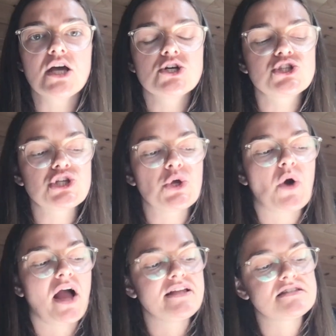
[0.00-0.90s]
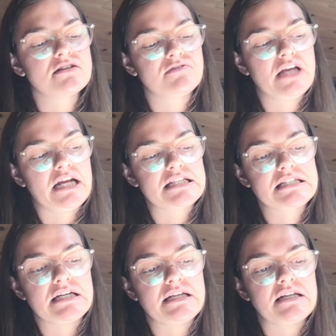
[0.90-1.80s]
So instead of that, I
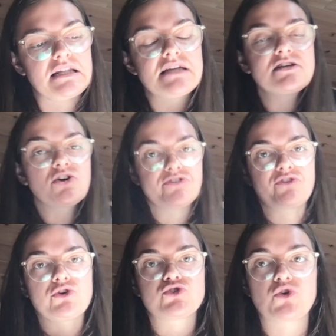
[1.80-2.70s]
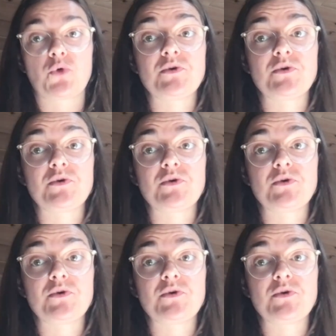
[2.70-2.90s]
started letting go of control,